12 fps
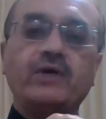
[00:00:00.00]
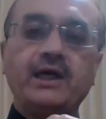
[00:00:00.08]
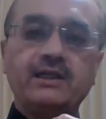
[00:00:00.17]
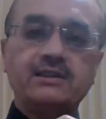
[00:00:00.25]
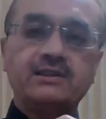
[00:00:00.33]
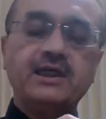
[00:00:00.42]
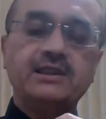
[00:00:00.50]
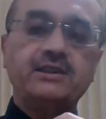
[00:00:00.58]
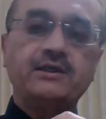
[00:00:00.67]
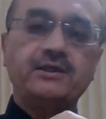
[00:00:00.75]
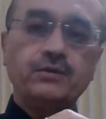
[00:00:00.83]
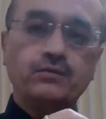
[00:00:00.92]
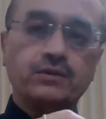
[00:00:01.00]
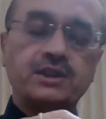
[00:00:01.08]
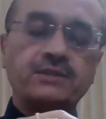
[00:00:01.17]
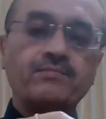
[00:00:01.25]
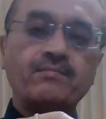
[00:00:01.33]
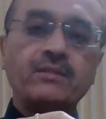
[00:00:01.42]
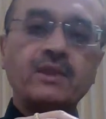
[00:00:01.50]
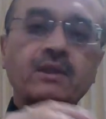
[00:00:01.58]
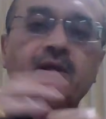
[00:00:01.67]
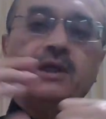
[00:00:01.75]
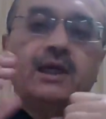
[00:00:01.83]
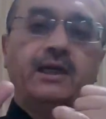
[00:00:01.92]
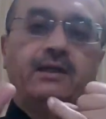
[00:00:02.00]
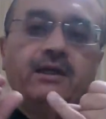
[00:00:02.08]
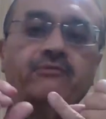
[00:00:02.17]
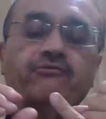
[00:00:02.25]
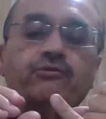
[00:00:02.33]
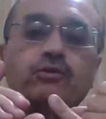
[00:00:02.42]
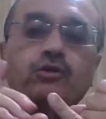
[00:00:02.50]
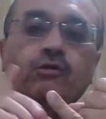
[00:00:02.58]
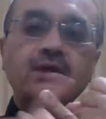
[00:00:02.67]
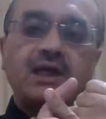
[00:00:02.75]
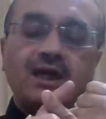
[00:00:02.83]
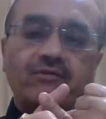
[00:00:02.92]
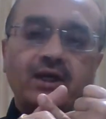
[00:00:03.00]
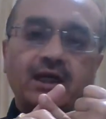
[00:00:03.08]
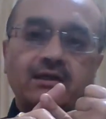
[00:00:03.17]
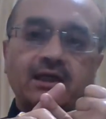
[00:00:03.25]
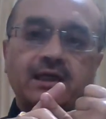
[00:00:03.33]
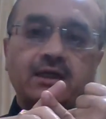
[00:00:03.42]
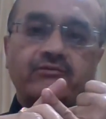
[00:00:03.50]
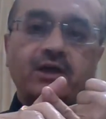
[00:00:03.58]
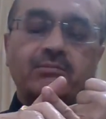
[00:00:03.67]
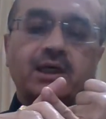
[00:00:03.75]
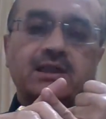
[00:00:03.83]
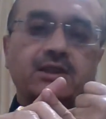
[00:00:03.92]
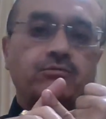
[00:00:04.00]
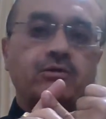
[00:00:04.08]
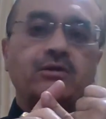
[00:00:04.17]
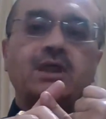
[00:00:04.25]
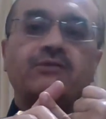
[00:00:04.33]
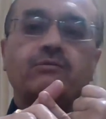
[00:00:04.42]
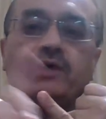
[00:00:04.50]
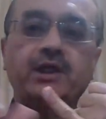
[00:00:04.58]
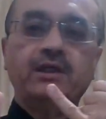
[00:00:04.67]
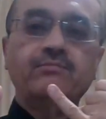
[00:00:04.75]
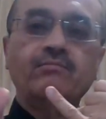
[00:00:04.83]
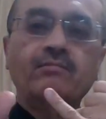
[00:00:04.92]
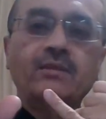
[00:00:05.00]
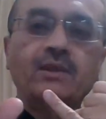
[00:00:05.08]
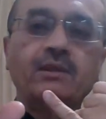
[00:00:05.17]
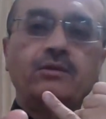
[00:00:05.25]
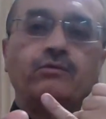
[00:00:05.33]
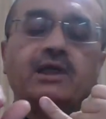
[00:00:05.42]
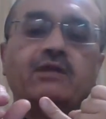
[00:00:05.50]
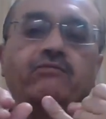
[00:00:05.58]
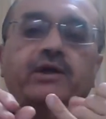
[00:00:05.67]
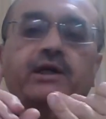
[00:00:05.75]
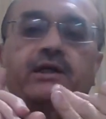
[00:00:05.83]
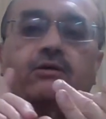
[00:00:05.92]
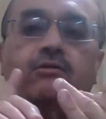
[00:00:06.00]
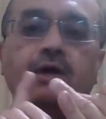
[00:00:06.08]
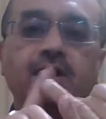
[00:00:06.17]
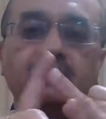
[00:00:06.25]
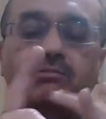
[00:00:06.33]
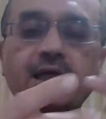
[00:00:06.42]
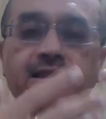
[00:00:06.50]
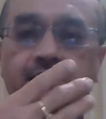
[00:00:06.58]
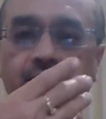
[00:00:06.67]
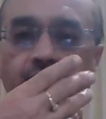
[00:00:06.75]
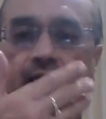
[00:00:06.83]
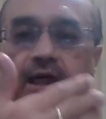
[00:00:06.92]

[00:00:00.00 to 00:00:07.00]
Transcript: the virus gets reduced. And if you don't have an N95 mask, you don't have to worry. You can wear a cloth mask,